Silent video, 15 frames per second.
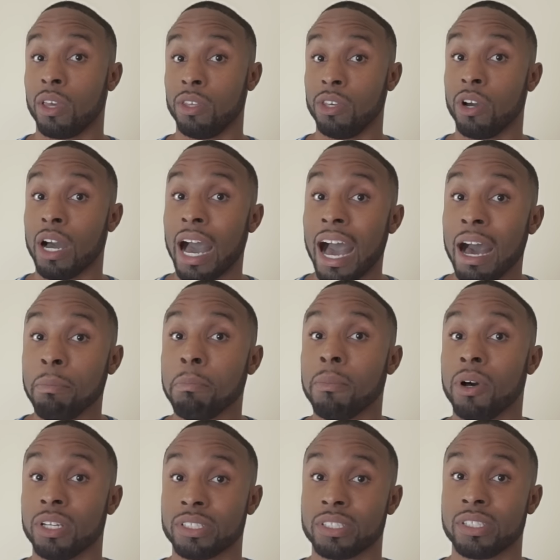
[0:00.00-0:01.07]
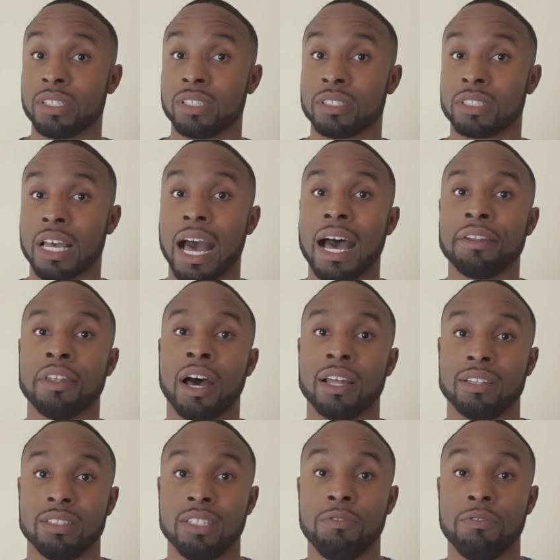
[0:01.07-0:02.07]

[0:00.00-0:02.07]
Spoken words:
your ab muscles are not